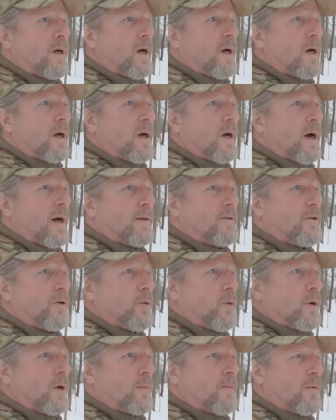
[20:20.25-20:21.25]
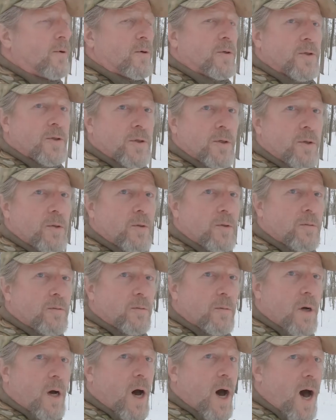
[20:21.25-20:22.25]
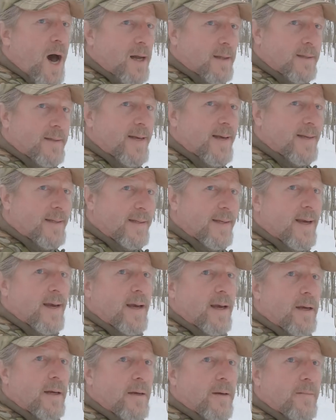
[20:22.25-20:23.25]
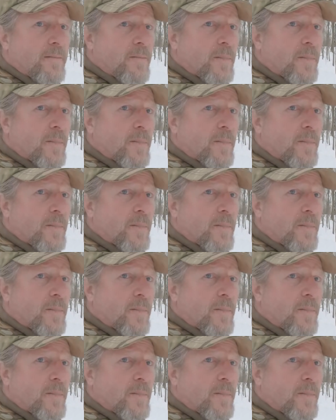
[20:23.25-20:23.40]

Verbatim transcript: uh, I do want to pursue hot tenting